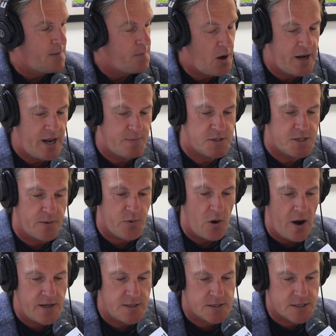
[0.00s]
My name is Nick
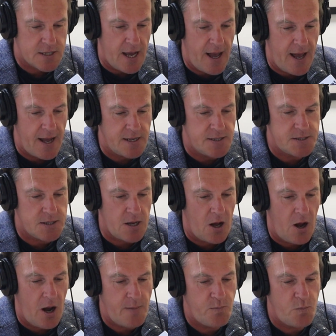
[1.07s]
Bryant, and
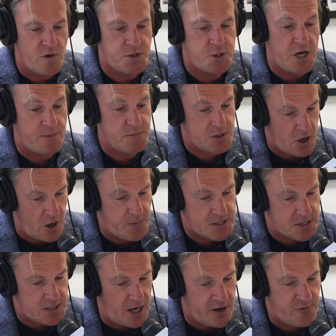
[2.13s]
I'm with James Kirby
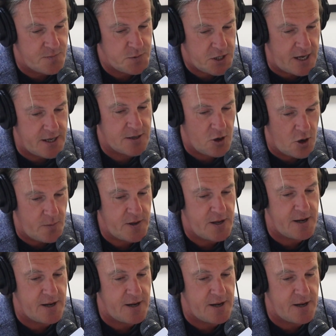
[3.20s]
today from J.Kirby